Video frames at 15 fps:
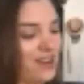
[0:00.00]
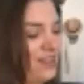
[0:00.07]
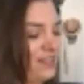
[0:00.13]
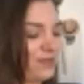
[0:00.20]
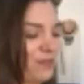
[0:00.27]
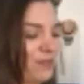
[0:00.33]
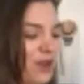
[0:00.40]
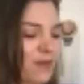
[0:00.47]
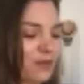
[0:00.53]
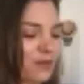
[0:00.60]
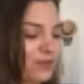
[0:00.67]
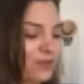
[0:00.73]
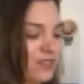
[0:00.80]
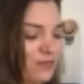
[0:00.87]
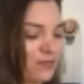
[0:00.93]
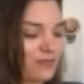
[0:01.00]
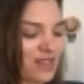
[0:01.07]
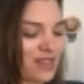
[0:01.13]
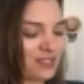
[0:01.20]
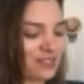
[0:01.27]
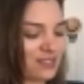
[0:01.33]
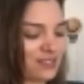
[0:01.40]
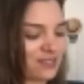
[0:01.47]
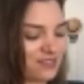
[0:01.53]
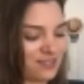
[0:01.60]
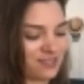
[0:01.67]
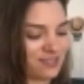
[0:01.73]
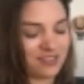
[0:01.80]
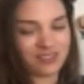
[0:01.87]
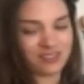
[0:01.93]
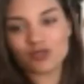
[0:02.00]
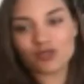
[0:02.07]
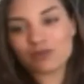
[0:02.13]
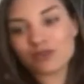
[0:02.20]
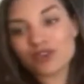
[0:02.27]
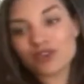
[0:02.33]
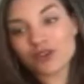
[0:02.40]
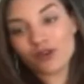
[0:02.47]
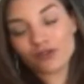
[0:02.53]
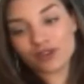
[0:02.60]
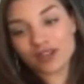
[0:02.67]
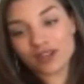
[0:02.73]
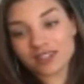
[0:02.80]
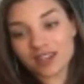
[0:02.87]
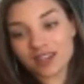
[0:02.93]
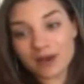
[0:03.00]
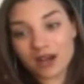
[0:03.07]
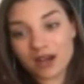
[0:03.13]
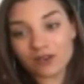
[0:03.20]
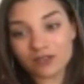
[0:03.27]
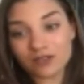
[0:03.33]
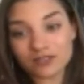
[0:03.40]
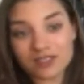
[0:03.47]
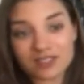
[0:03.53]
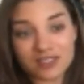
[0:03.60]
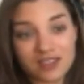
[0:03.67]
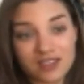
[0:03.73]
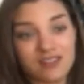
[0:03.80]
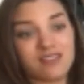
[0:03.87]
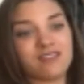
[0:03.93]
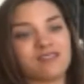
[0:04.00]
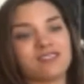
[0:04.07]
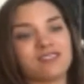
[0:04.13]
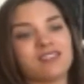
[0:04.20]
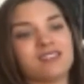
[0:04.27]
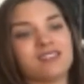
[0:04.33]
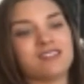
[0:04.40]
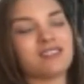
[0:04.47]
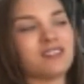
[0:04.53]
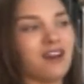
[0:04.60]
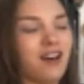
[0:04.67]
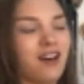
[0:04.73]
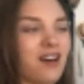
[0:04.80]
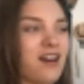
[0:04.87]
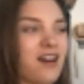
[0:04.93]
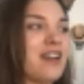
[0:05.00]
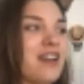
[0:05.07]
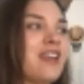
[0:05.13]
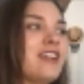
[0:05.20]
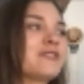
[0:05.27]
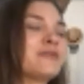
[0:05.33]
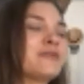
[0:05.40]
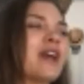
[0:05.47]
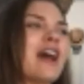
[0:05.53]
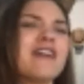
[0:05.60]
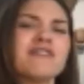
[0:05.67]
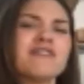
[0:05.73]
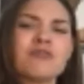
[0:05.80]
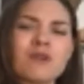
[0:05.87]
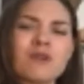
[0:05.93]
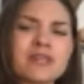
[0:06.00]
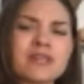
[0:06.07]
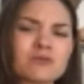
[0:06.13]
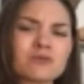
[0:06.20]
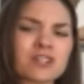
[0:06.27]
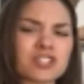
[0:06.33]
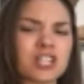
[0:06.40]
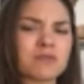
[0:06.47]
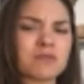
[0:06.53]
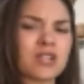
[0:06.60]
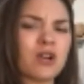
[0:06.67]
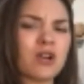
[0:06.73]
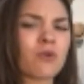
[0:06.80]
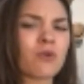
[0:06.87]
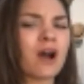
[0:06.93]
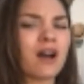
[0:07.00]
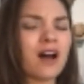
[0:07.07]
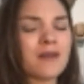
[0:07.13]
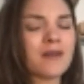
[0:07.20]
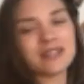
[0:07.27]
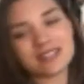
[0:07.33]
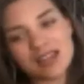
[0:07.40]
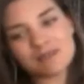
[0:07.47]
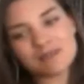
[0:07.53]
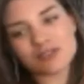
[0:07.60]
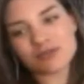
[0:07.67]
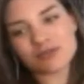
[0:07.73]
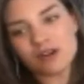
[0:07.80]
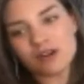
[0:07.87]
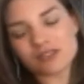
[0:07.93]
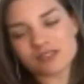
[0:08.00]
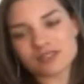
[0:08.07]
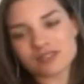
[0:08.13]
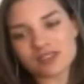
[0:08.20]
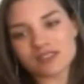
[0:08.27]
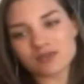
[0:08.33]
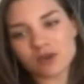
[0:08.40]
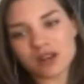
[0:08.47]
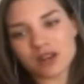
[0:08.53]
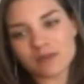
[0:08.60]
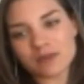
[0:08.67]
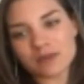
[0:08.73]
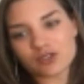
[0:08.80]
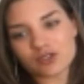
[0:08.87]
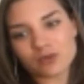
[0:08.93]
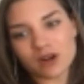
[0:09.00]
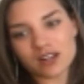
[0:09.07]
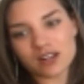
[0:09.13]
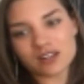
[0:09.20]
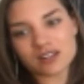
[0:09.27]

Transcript: probably the best superhero thing to come out this year. And HBO, I haven't binge watched HBO in a while. I mean, Game of Thrones is what I binge watched.